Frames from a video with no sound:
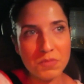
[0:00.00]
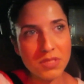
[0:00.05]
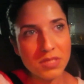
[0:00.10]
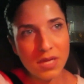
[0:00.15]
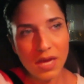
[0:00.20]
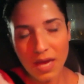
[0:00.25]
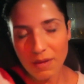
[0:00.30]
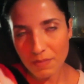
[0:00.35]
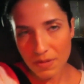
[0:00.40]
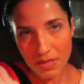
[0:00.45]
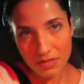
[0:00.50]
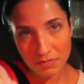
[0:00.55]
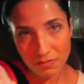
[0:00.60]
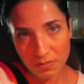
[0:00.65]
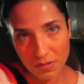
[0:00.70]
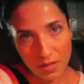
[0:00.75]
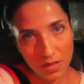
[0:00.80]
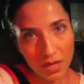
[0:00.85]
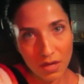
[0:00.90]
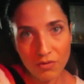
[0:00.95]
Christmas time is
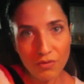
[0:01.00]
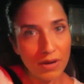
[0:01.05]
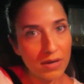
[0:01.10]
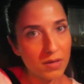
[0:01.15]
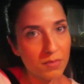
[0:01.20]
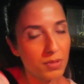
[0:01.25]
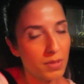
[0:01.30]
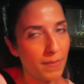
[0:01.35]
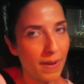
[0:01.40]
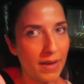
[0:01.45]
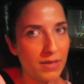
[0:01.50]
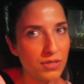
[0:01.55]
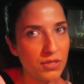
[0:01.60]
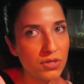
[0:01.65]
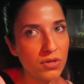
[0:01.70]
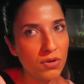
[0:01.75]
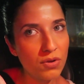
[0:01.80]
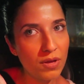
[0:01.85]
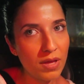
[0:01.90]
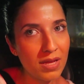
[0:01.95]
incredibly
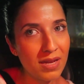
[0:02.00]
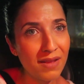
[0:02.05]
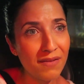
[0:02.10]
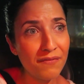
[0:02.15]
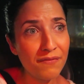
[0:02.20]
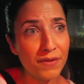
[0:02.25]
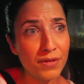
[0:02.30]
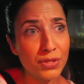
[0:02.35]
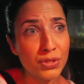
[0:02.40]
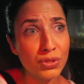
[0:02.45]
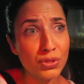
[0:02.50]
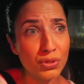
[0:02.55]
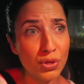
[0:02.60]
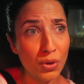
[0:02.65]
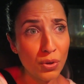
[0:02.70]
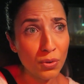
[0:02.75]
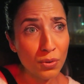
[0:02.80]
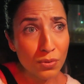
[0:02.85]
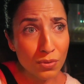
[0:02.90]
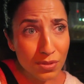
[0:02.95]
magical, and if it
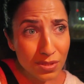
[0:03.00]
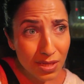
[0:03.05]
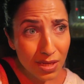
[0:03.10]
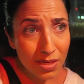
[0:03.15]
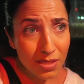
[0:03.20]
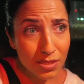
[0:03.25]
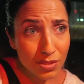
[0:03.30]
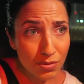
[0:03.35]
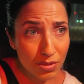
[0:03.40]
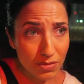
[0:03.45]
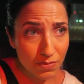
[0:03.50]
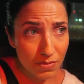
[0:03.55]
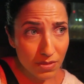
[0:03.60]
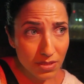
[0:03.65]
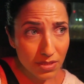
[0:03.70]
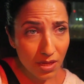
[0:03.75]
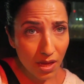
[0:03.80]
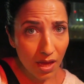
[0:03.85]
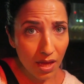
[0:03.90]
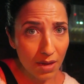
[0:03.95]
snows and it's
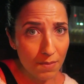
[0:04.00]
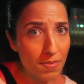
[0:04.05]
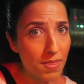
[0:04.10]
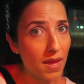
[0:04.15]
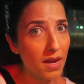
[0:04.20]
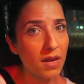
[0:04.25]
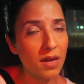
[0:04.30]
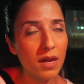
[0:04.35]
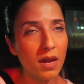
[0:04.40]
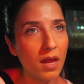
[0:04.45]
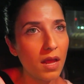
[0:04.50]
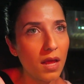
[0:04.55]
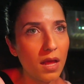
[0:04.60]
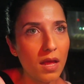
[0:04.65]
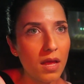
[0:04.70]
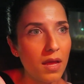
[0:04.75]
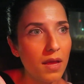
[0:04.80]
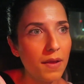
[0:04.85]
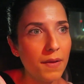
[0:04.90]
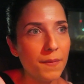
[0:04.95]
Christmas time, then yeah,
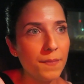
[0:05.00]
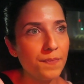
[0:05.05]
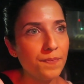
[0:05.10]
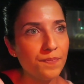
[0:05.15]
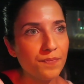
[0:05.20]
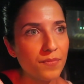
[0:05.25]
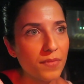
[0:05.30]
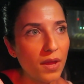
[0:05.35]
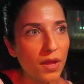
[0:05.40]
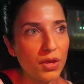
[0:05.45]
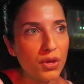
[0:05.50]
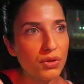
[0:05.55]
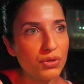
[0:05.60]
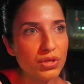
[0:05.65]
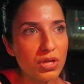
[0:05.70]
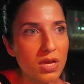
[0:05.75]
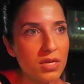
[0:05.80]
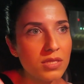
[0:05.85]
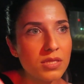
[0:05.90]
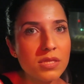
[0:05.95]
let's see if we can get some snow. You
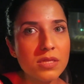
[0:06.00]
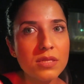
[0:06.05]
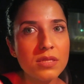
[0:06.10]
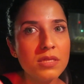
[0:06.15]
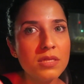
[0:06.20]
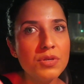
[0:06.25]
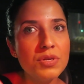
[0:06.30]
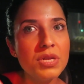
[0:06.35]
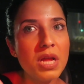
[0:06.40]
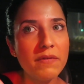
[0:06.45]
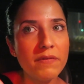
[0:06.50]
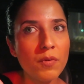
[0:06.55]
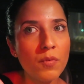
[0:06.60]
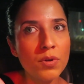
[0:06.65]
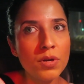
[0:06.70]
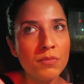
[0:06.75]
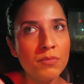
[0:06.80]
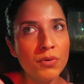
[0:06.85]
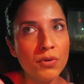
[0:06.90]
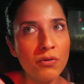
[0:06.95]
just you never
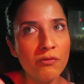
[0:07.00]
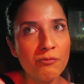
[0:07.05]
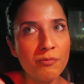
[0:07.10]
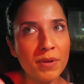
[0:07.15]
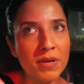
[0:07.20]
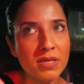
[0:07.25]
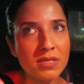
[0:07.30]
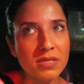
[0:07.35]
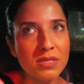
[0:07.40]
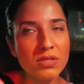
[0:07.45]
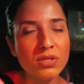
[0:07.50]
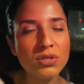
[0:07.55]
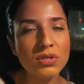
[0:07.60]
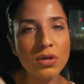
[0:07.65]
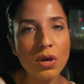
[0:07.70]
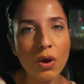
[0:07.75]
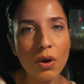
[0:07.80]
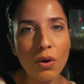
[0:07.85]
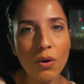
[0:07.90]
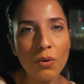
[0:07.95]
want to move because it's
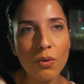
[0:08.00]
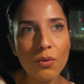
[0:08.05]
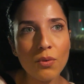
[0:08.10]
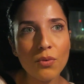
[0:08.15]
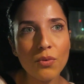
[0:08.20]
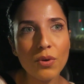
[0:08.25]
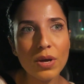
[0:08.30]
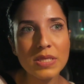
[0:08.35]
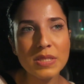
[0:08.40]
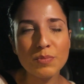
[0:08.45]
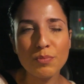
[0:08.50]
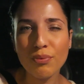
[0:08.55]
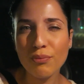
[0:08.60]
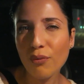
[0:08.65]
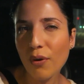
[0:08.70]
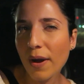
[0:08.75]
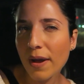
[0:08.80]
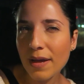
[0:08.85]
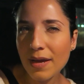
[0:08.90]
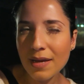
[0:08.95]
so it's
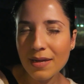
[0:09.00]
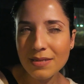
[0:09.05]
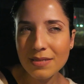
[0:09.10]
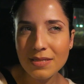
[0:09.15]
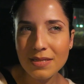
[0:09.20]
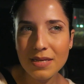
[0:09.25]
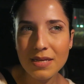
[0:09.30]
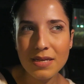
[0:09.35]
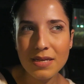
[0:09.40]
bright.